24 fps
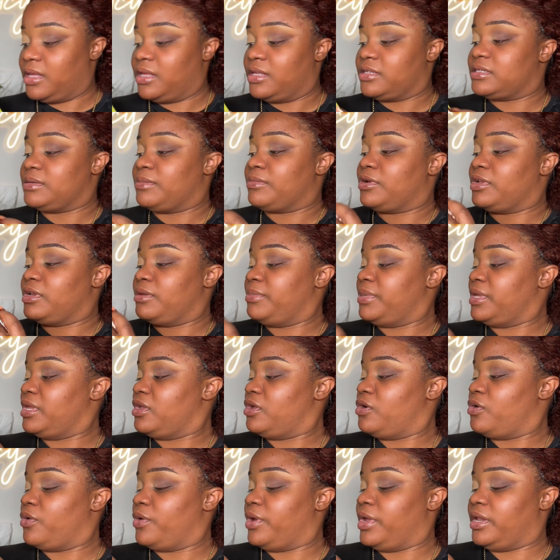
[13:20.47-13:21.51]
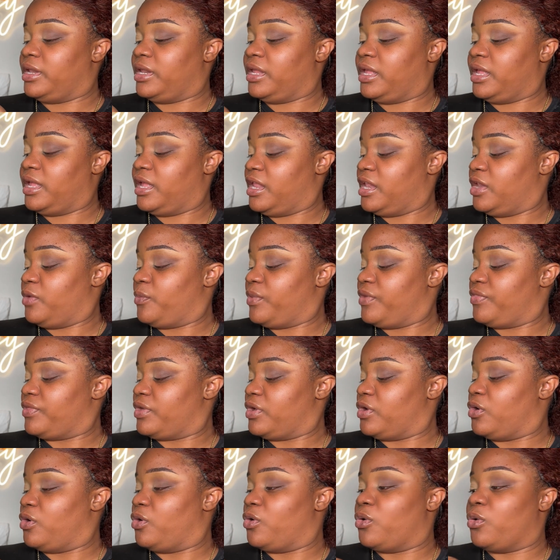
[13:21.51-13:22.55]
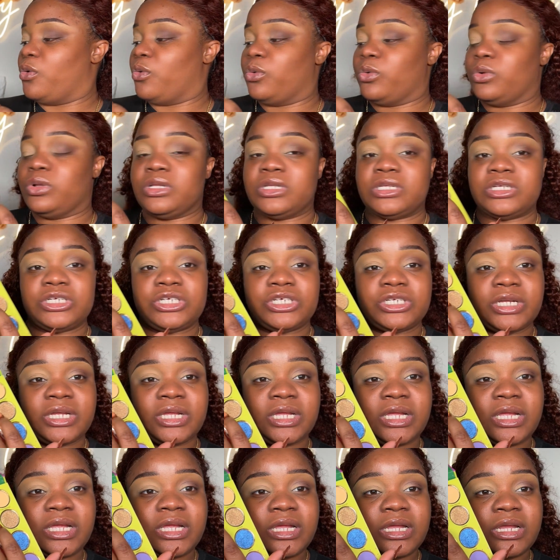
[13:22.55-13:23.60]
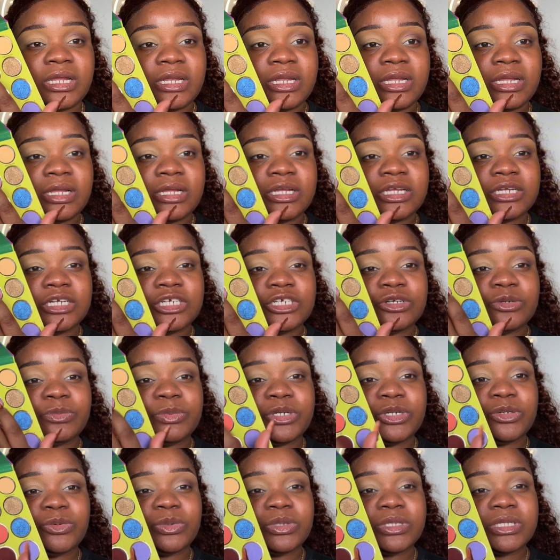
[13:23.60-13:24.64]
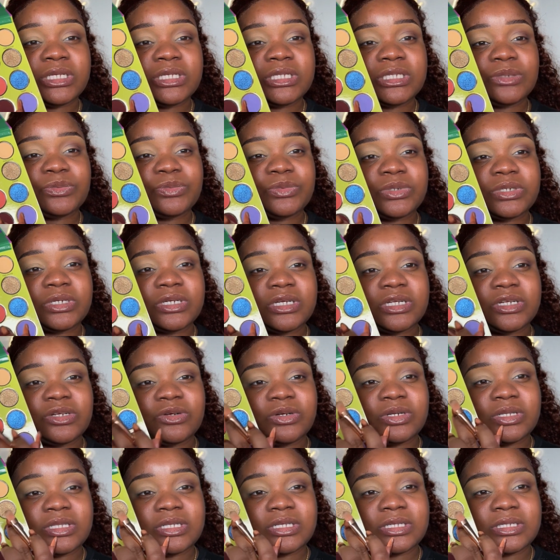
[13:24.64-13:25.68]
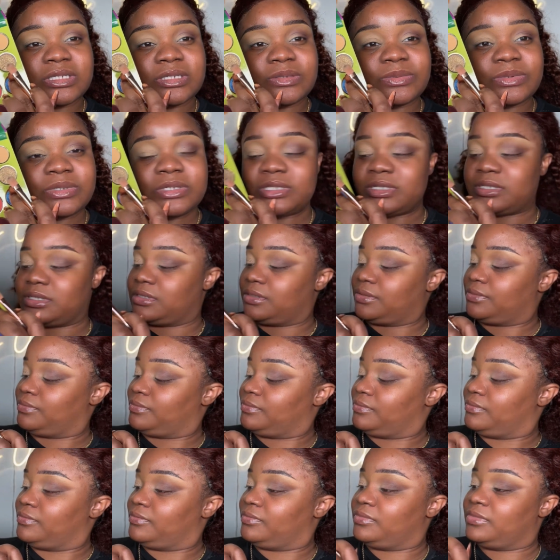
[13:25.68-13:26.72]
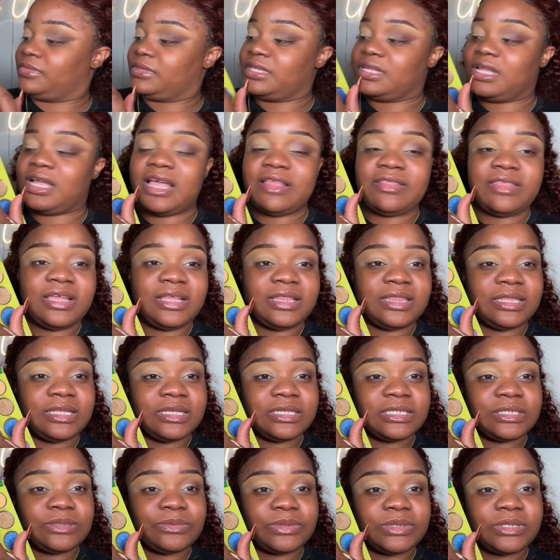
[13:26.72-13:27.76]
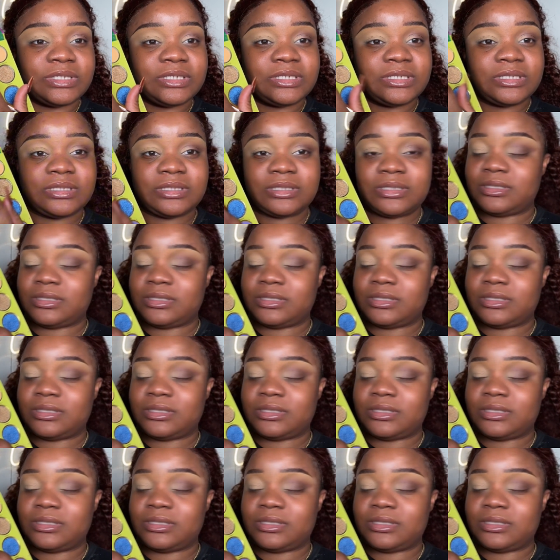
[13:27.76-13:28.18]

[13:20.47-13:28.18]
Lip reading: So I'm going to be going in with a gold shade. Should we do this one or this one? I think this one.